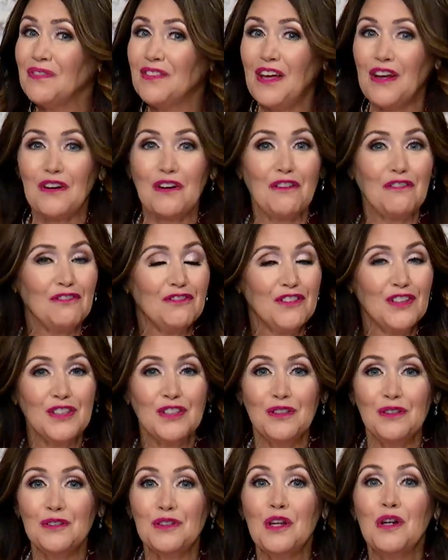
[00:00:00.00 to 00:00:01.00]
that are
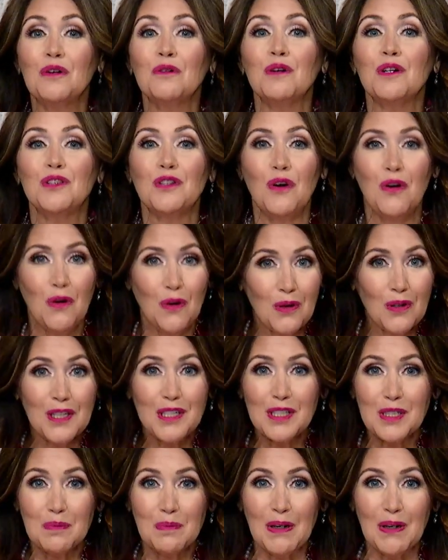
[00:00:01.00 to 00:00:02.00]
filled with the
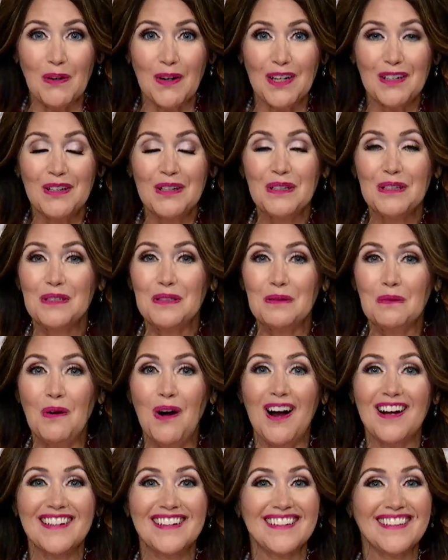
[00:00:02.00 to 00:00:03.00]
Holy Spirit who
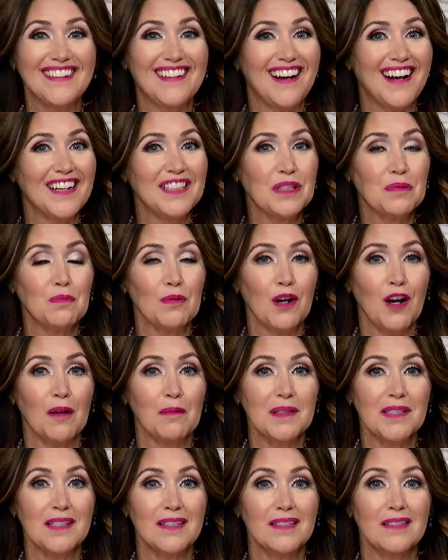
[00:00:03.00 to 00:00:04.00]
walk in God's
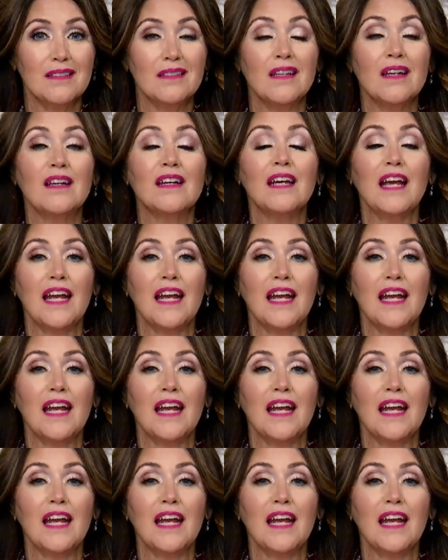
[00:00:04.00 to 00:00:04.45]
promises